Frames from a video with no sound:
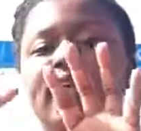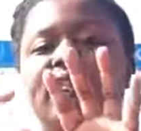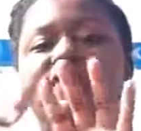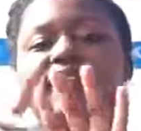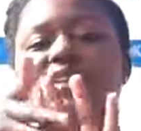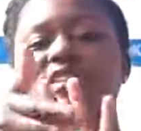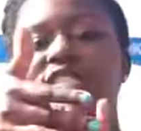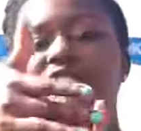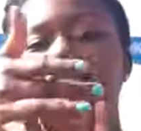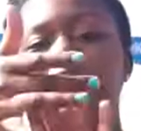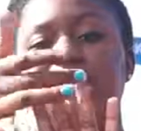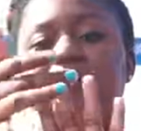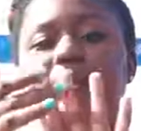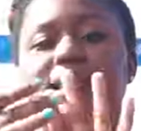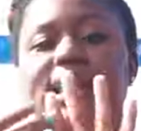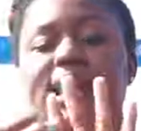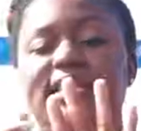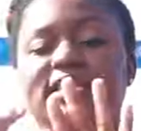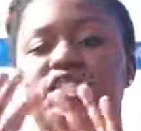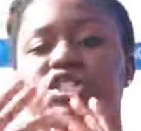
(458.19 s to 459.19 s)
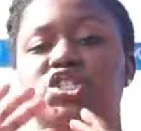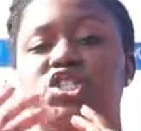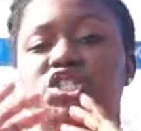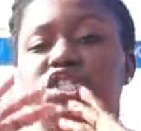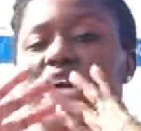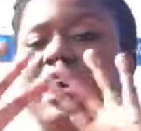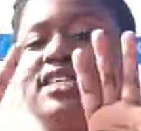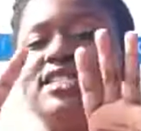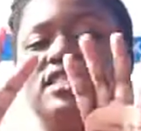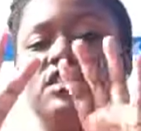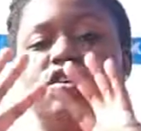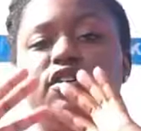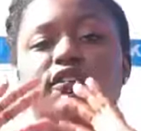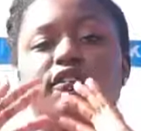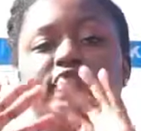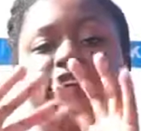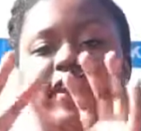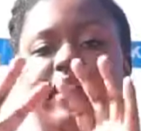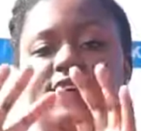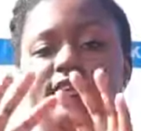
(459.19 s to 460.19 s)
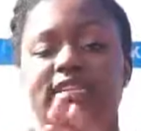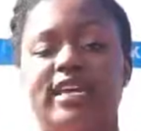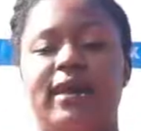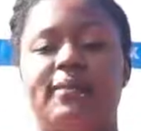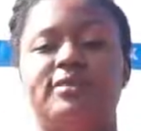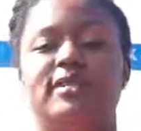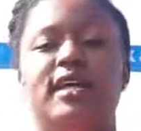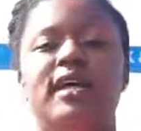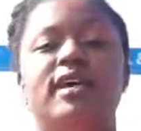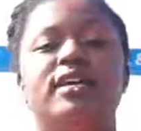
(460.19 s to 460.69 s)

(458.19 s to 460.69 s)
this symbolizes just your fingertips.